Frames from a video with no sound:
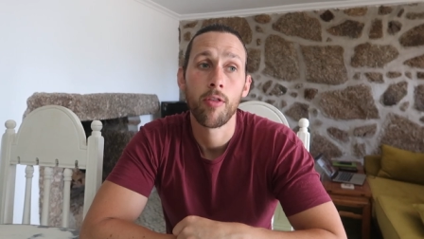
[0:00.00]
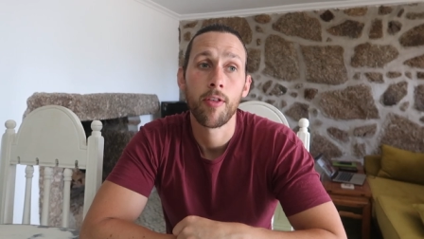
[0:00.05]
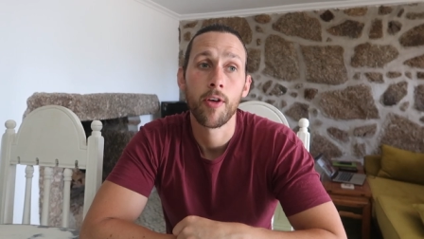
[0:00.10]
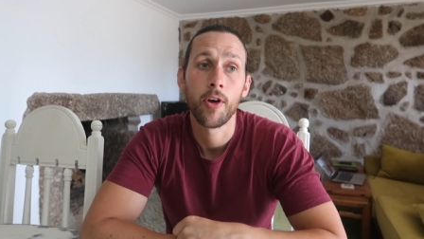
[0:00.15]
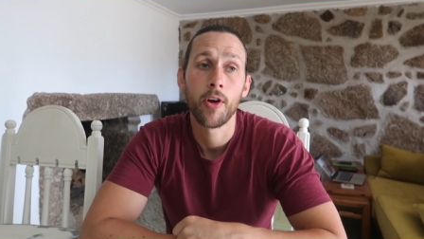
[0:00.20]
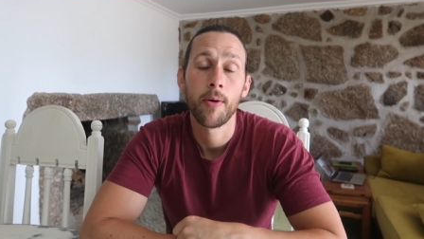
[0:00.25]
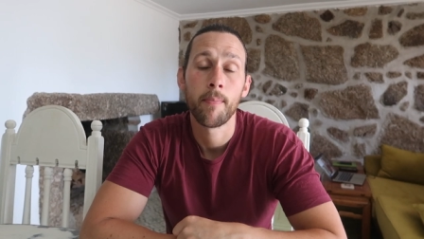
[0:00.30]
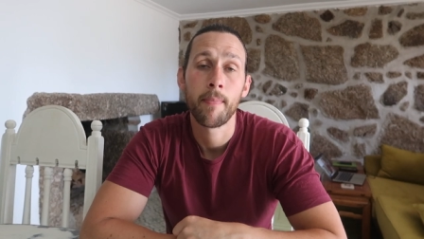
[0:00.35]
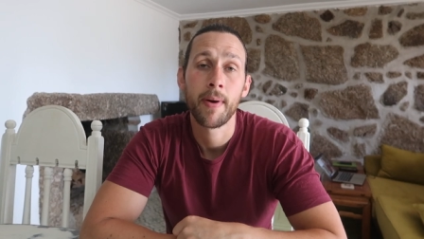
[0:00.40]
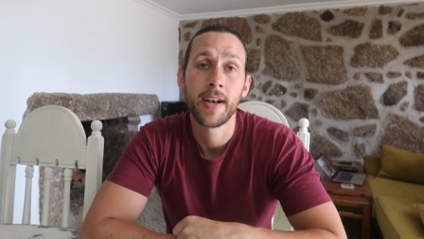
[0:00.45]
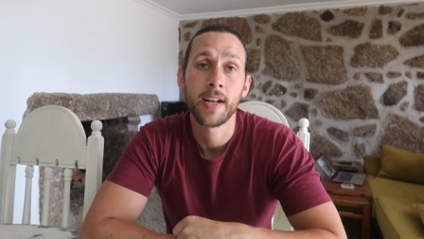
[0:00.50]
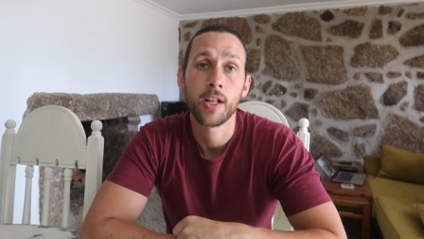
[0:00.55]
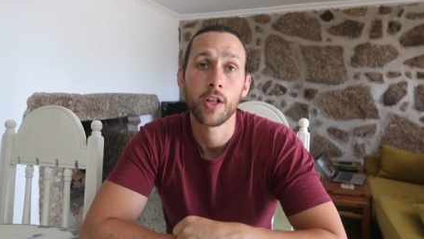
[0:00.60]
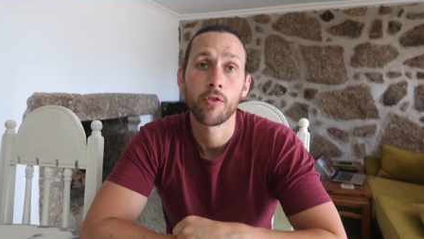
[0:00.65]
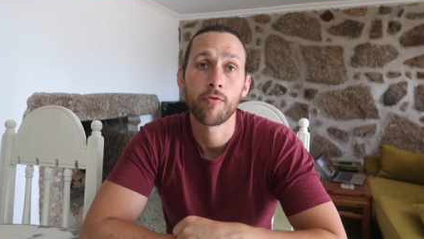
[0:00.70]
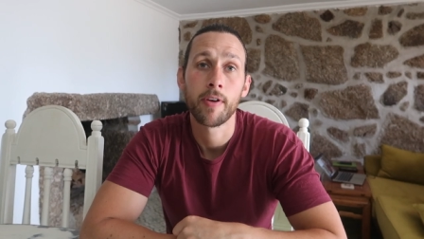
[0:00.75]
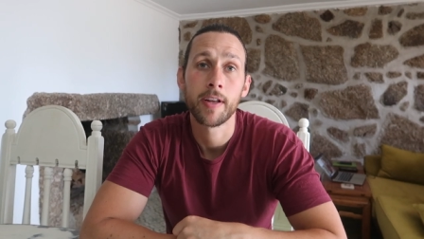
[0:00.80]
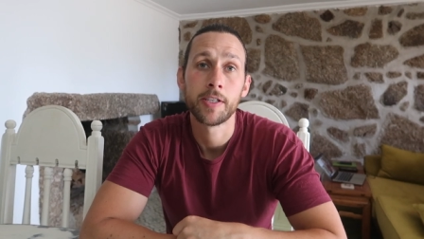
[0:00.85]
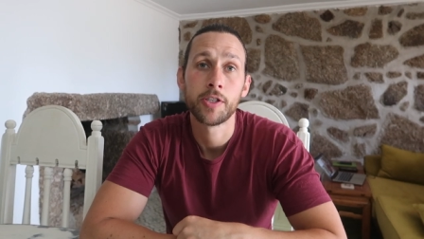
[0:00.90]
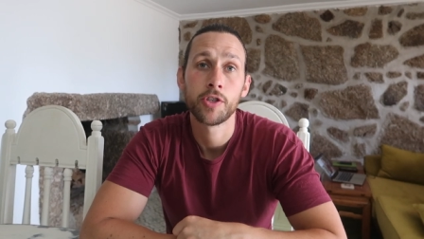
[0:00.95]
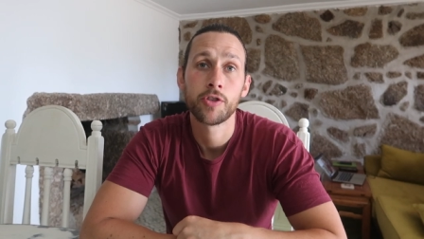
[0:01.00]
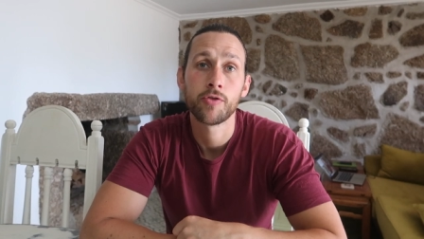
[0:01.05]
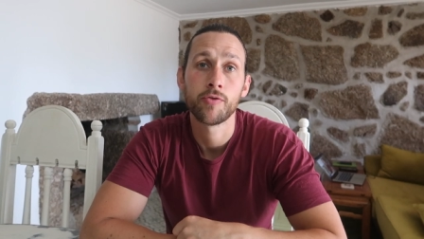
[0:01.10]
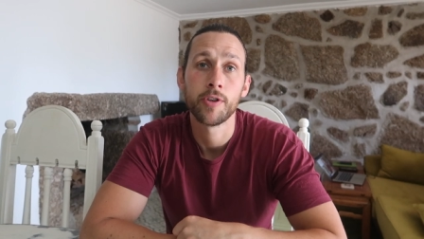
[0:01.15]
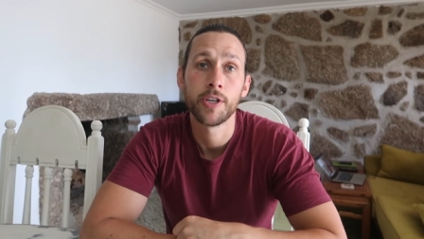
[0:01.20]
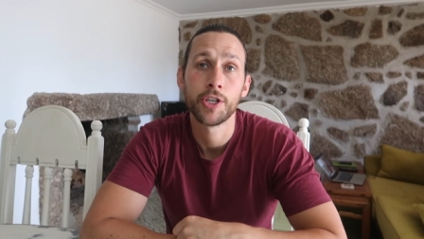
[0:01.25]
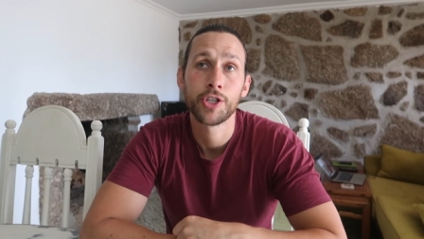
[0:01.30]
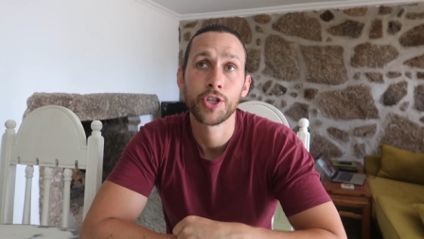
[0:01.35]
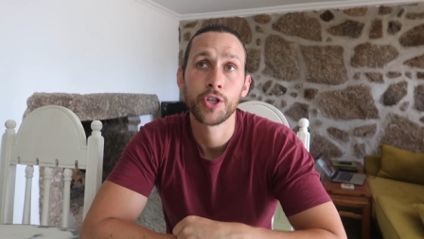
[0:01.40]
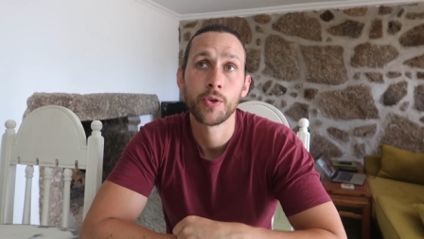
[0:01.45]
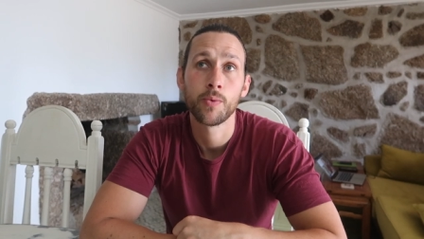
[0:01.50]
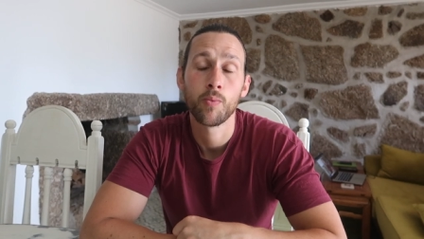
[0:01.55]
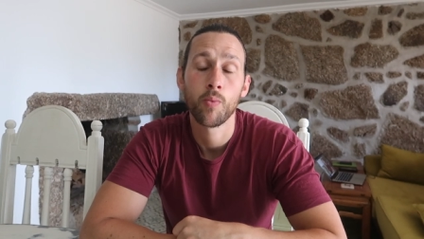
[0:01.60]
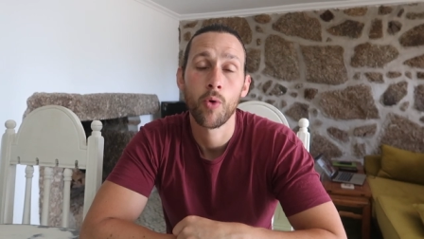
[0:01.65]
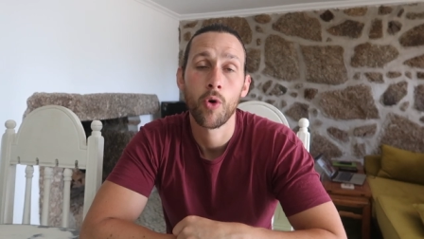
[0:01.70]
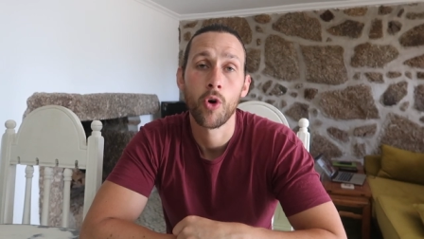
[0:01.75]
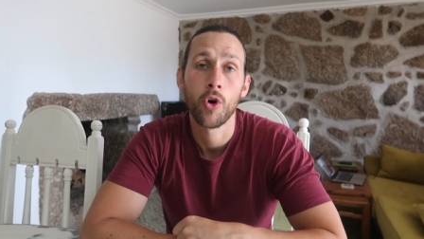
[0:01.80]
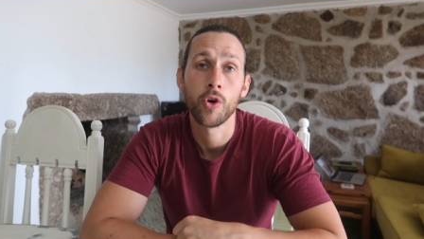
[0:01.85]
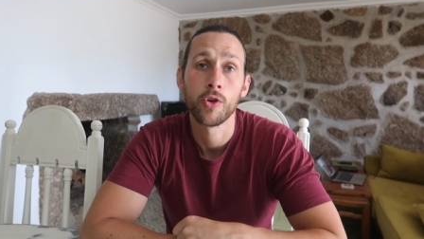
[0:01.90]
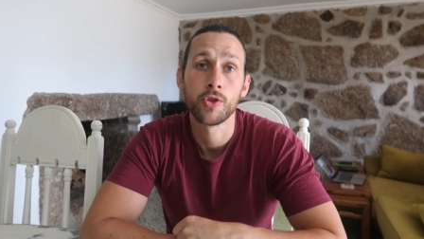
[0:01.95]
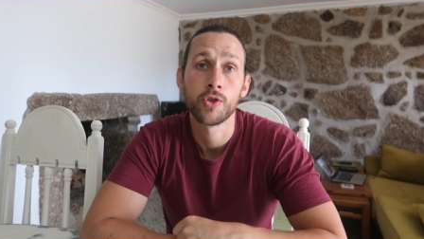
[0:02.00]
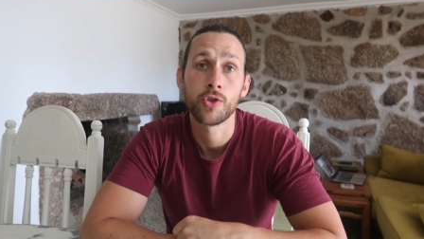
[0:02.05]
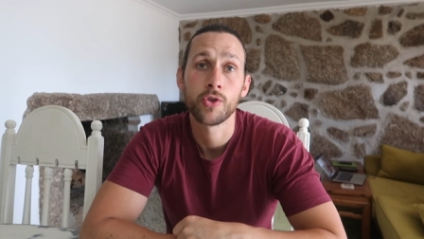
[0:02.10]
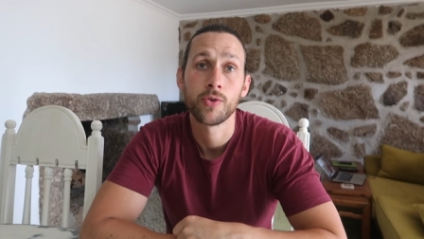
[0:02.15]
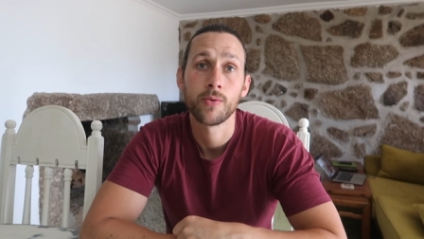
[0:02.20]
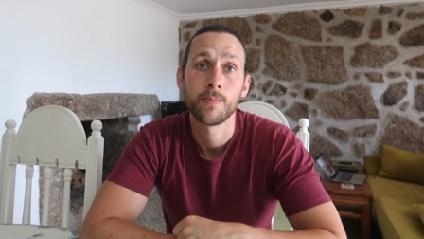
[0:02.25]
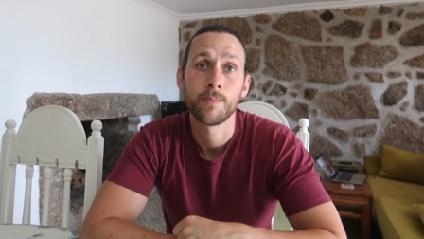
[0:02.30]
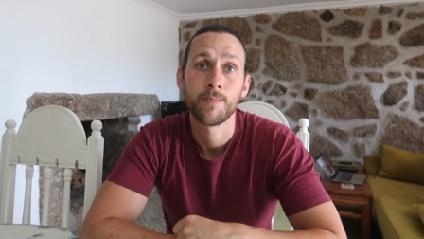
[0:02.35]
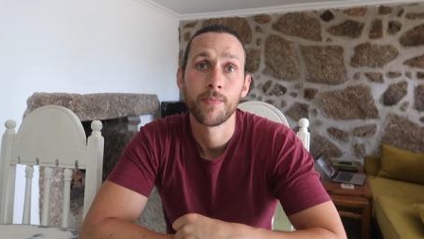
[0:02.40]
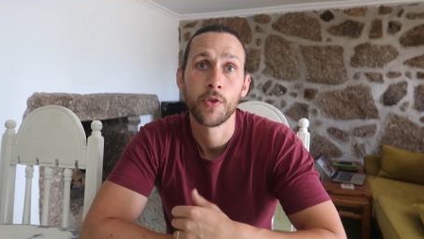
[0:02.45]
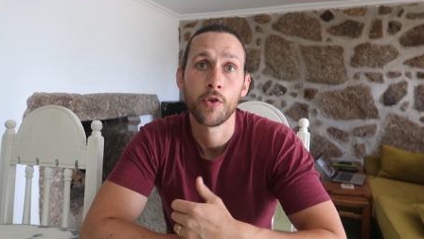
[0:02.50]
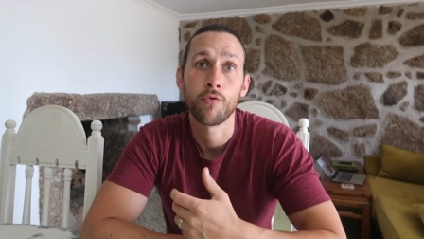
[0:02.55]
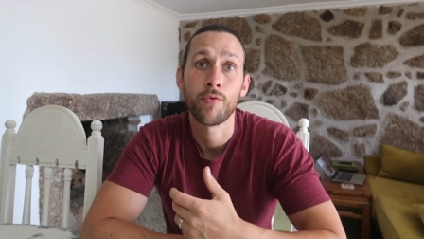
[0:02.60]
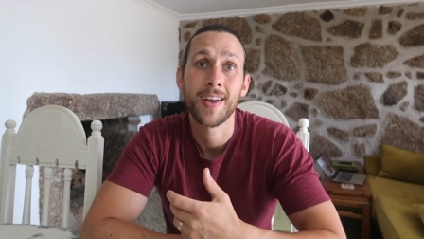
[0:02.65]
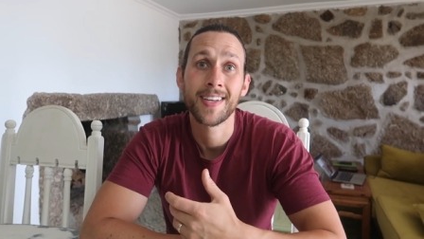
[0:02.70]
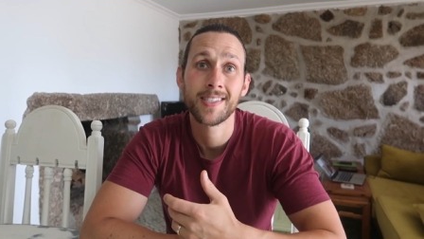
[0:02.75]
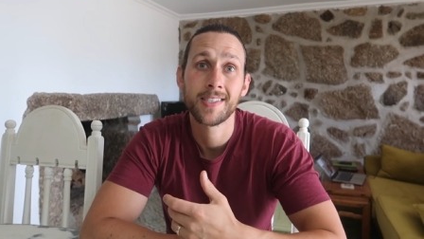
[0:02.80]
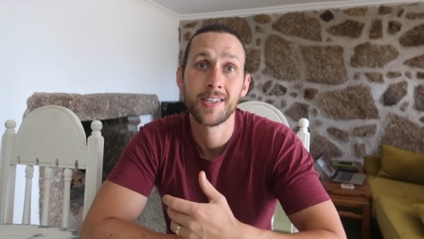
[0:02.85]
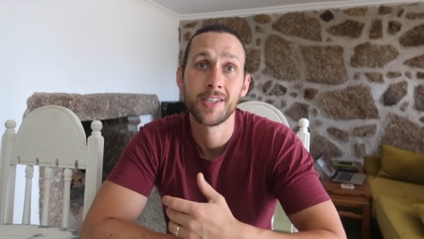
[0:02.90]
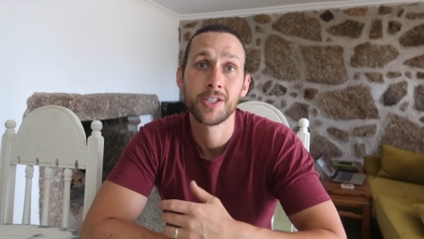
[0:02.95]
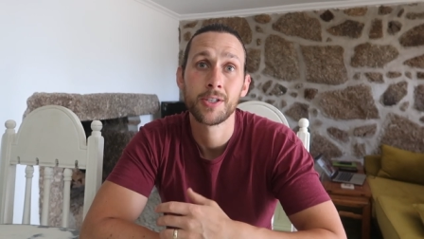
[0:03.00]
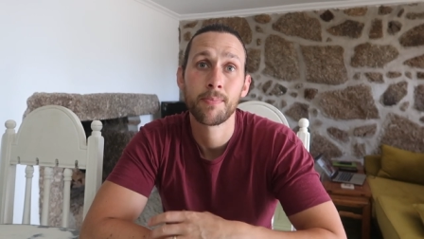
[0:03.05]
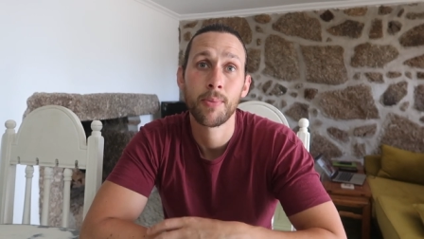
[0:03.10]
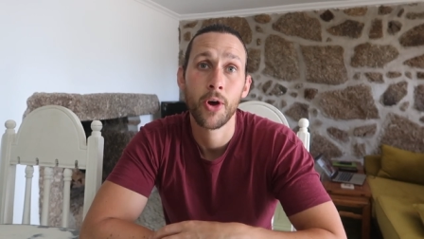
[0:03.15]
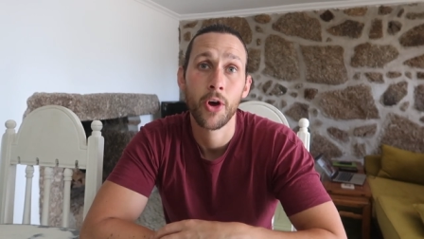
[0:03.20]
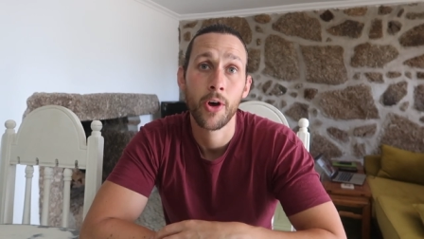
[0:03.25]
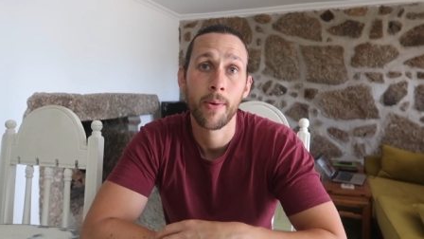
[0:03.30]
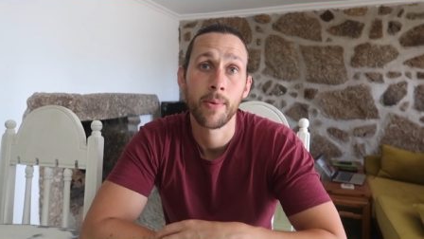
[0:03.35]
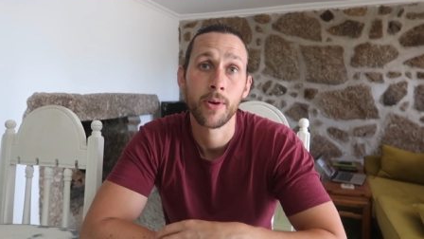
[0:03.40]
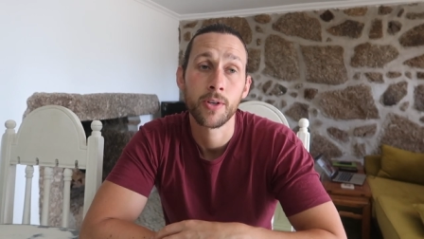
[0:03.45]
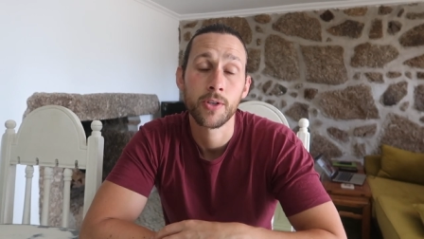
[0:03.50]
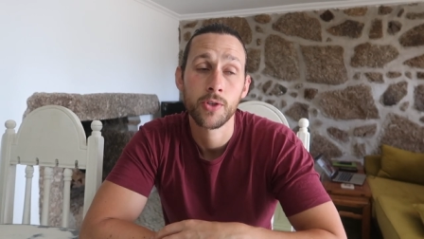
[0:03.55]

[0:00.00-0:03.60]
the medical registration was the residence permit.